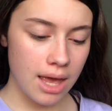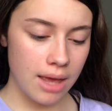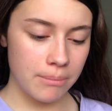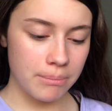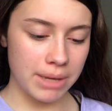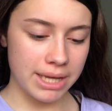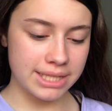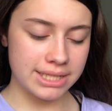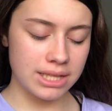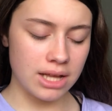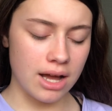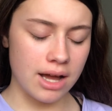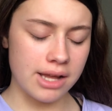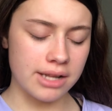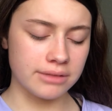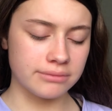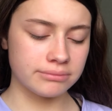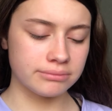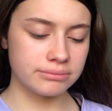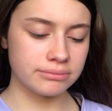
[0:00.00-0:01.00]
based
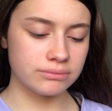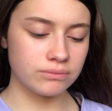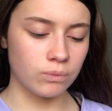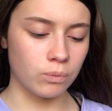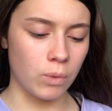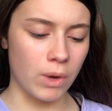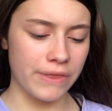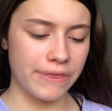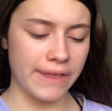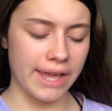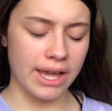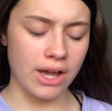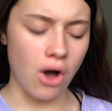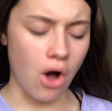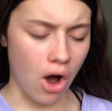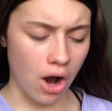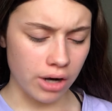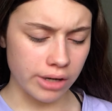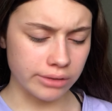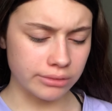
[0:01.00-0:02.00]
on what they
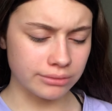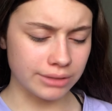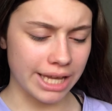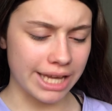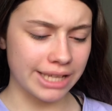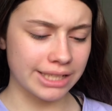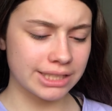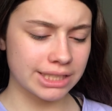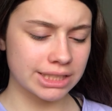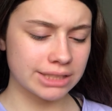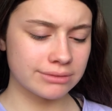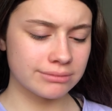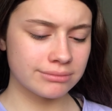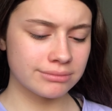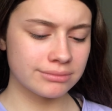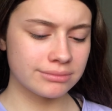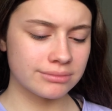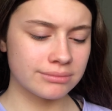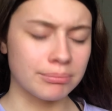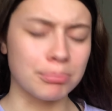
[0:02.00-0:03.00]
are, like
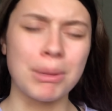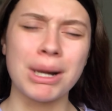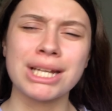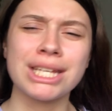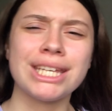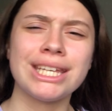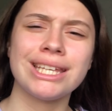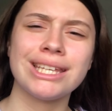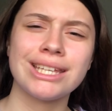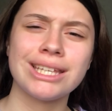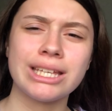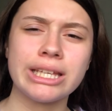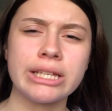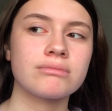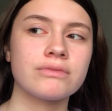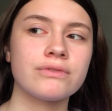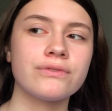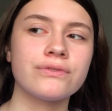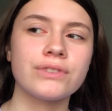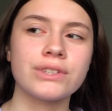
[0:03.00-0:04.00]
money,
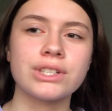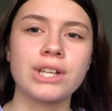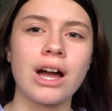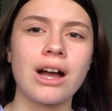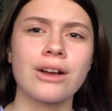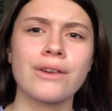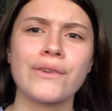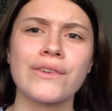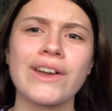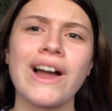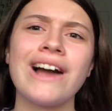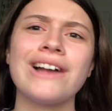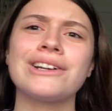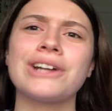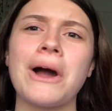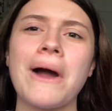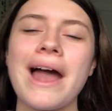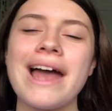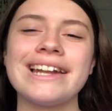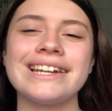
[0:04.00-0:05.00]
photography, I don't
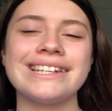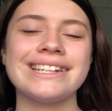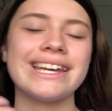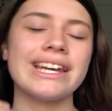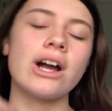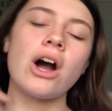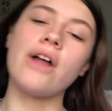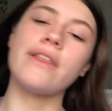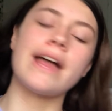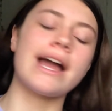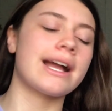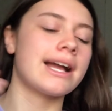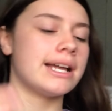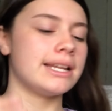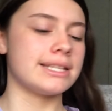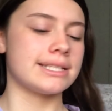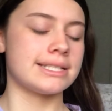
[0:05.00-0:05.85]
know, editing, all that kind of